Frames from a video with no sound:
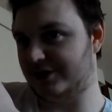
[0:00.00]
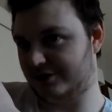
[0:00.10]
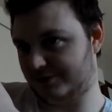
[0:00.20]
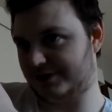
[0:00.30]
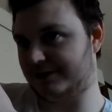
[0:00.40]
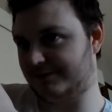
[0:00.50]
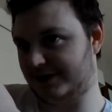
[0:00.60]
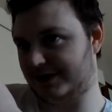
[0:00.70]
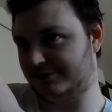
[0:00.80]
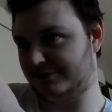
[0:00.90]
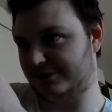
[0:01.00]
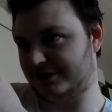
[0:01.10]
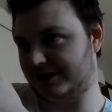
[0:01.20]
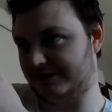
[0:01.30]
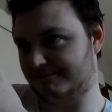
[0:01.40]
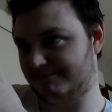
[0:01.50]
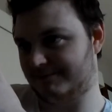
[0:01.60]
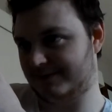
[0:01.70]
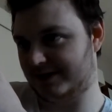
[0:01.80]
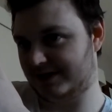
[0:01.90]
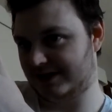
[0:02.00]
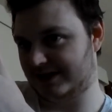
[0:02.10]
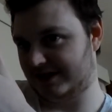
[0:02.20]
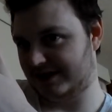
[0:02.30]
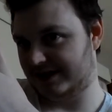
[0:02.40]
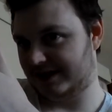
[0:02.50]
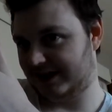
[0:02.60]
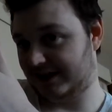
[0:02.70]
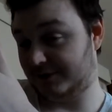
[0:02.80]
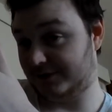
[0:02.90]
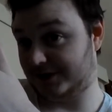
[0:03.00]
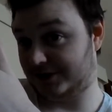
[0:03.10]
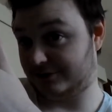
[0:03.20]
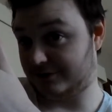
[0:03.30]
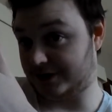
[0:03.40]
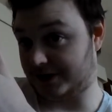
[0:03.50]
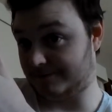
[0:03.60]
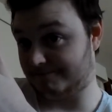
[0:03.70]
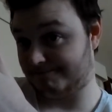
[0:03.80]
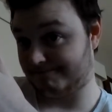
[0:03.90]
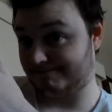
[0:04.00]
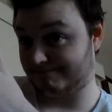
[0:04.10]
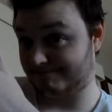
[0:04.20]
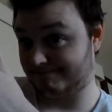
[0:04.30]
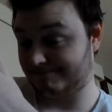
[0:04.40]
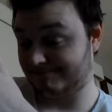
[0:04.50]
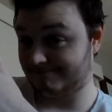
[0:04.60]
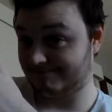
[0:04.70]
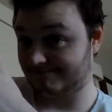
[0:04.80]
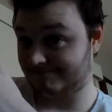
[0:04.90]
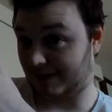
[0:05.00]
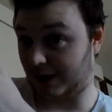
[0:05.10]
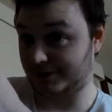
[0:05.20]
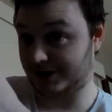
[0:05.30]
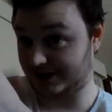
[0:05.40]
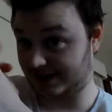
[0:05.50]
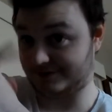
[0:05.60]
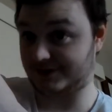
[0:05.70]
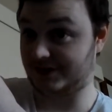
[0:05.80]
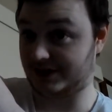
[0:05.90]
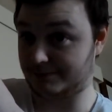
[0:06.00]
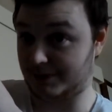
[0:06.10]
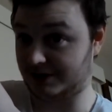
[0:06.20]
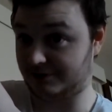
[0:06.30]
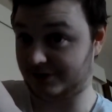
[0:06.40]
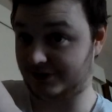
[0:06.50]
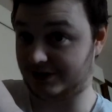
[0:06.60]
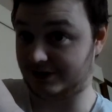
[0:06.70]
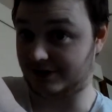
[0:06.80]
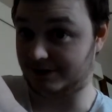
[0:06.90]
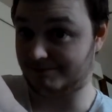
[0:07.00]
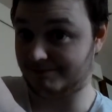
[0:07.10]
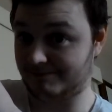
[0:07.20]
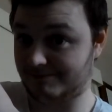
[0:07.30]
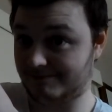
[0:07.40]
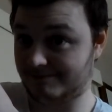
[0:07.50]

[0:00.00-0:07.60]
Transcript: Have you done running for now, Georgie? Have you finished running? And we are gonna have to say goodbye for a second time?